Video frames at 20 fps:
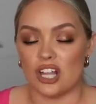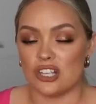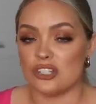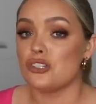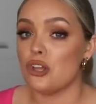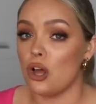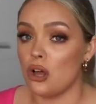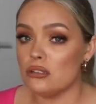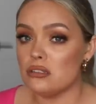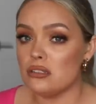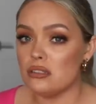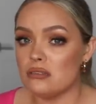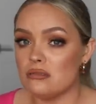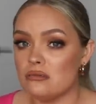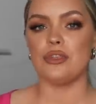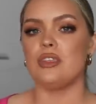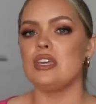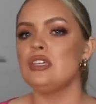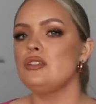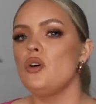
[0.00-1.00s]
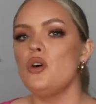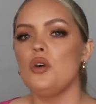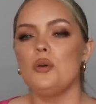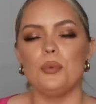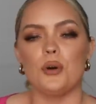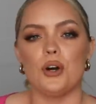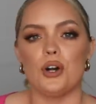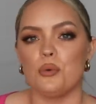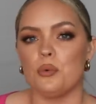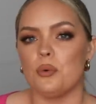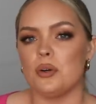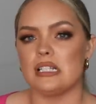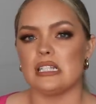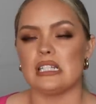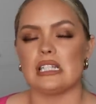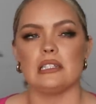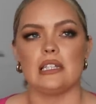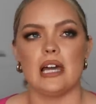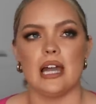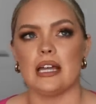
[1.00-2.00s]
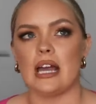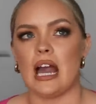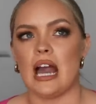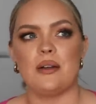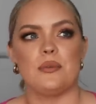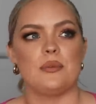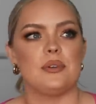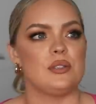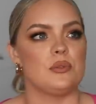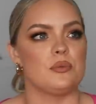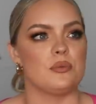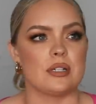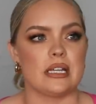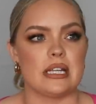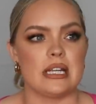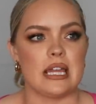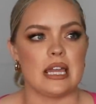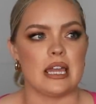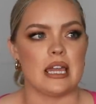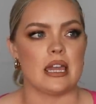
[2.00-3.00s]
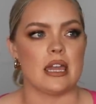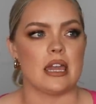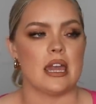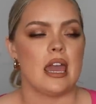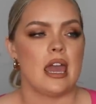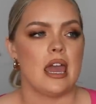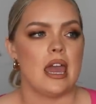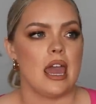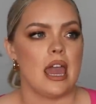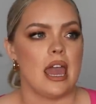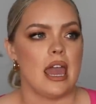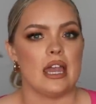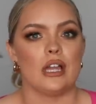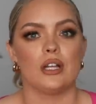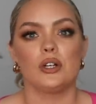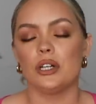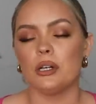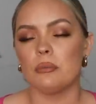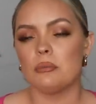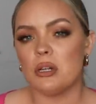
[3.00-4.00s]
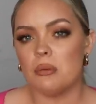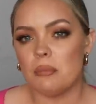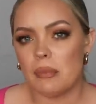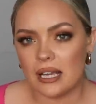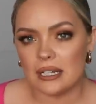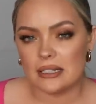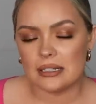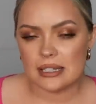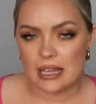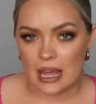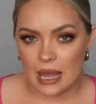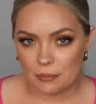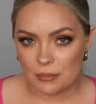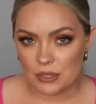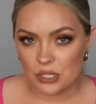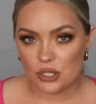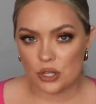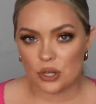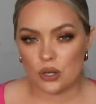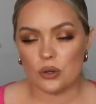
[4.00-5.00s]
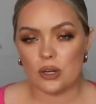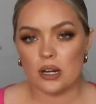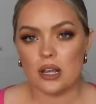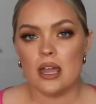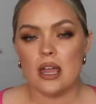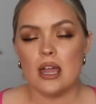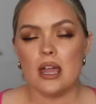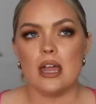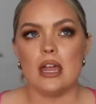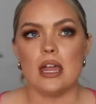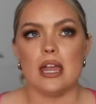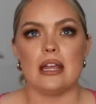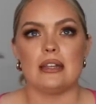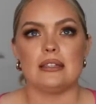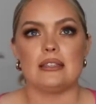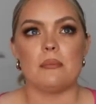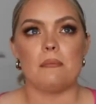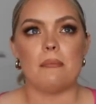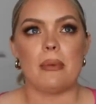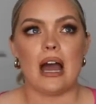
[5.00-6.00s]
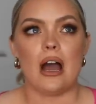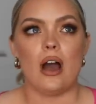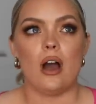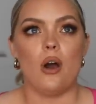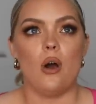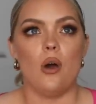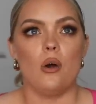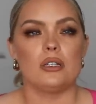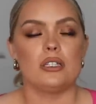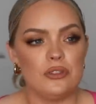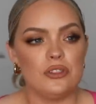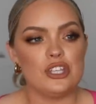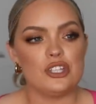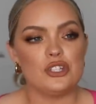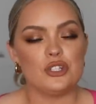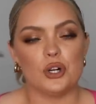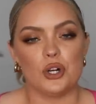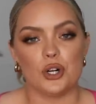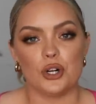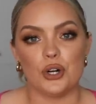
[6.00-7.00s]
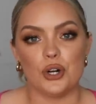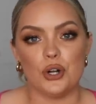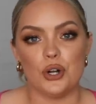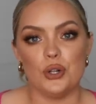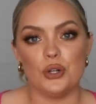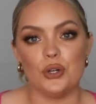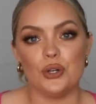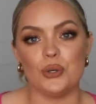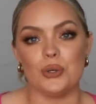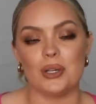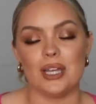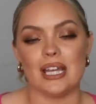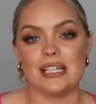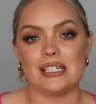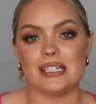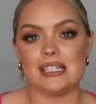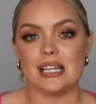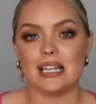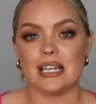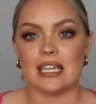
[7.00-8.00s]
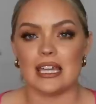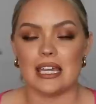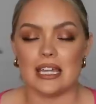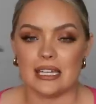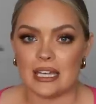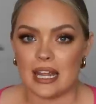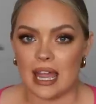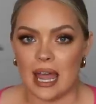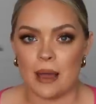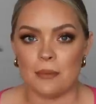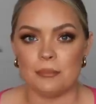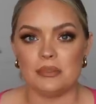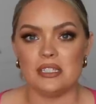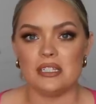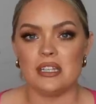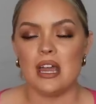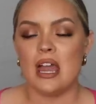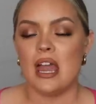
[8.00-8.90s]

assault. This whole book was like I was reading a Criminal Minds episode. It's about this girl who gets kidnapped